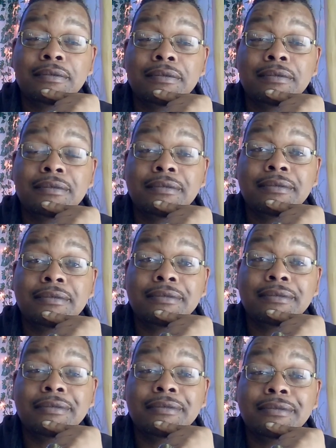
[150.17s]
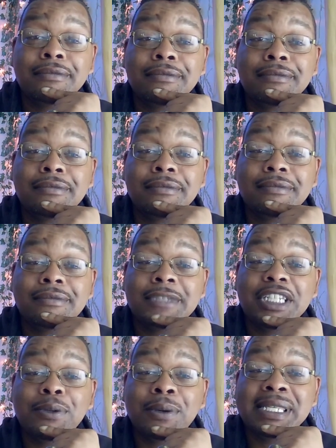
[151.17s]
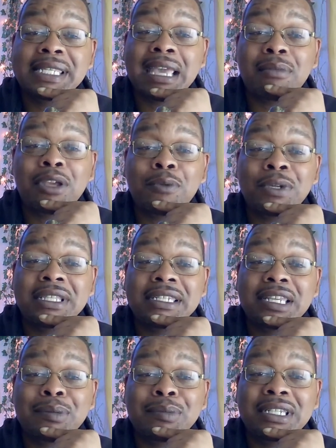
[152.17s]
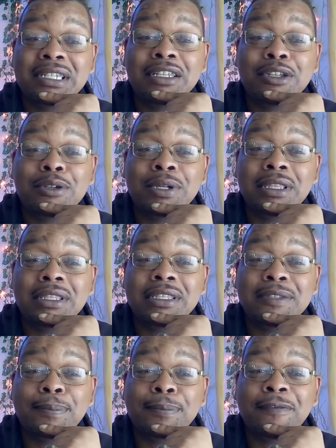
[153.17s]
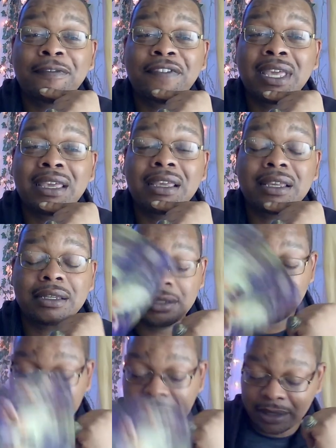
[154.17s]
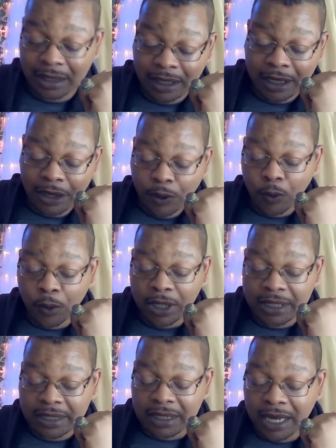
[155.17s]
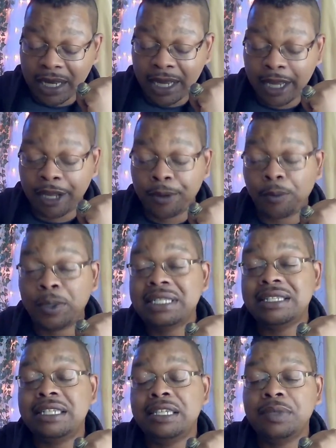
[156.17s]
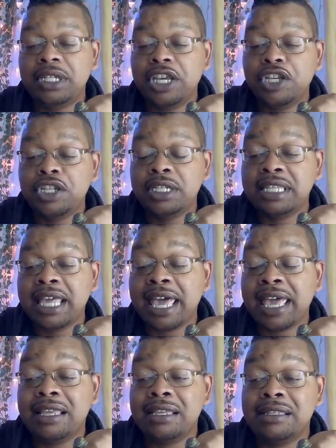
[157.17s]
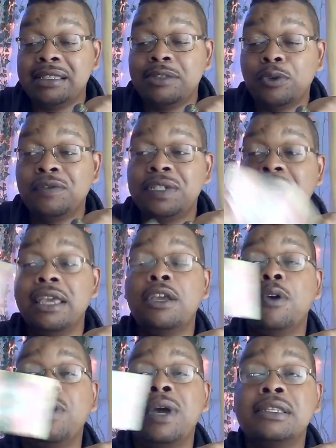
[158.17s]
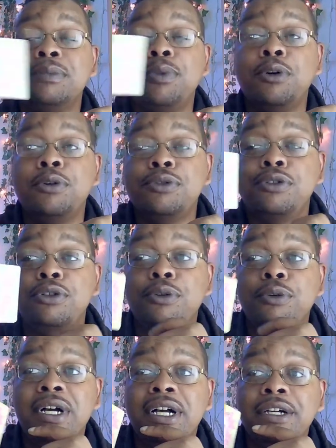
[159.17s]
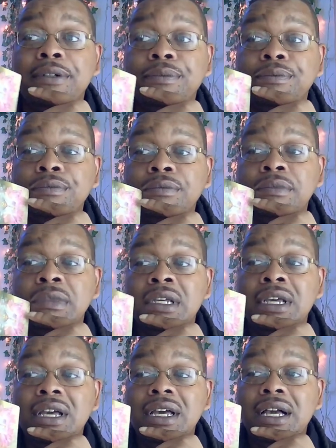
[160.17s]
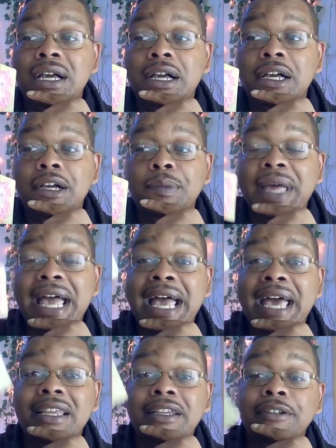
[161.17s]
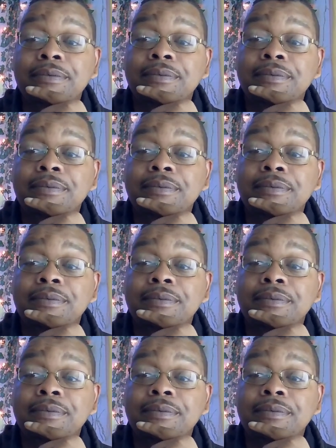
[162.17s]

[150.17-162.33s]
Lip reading: Mm. So examining what's tempting you at this phase. What's the temptation that is sort of taking away as opposed to adding?